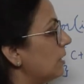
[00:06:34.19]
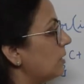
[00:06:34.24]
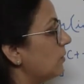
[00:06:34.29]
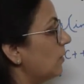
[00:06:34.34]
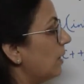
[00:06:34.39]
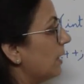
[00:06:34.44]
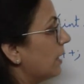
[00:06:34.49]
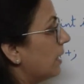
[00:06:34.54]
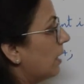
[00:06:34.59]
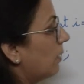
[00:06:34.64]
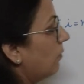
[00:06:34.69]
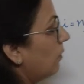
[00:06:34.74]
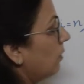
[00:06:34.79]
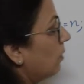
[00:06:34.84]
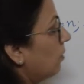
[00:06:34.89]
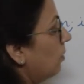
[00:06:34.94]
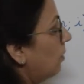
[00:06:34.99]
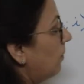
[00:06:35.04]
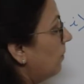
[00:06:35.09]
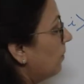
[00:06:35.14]
it will give
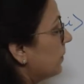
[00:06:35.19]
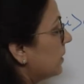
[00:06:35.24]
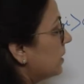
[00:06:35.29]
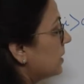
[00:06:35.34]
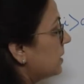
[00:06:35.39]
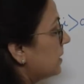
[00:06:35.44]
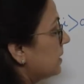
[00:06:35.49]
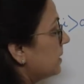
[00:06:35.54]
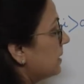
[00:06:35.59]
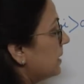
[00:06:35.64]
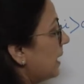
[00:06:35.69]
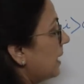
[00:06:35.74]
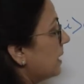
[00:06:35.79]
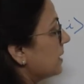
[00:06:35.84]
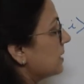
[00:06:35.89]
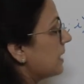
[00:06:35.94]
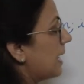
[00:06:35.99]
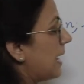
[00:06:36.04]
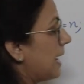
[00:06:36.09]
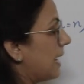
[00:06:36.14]
you
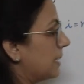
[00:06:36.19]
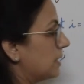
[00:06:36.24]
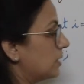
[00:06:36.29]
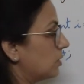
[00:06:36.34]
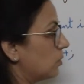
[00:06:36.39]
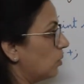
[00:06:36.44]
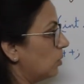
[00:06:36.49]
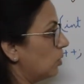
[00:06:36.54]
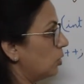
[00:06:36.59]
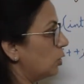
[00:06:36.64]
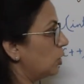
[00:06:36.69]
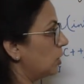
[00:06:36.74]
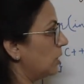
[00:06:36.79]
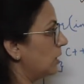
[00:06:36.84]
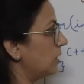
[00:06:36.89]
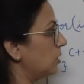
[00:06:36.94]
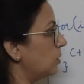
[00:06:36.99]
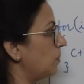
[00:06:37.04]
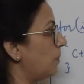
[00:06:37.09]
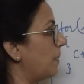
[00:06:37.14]
6 as
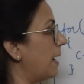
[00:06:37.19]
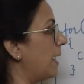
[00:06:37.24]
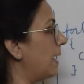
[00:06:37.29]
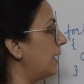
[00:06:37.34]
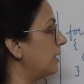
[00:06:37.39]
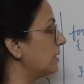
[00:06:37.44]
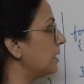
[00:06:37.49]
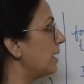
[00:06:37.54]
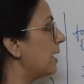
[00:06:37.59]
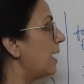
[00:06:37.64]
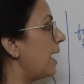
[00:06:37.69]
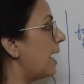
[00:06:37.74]
quotient part,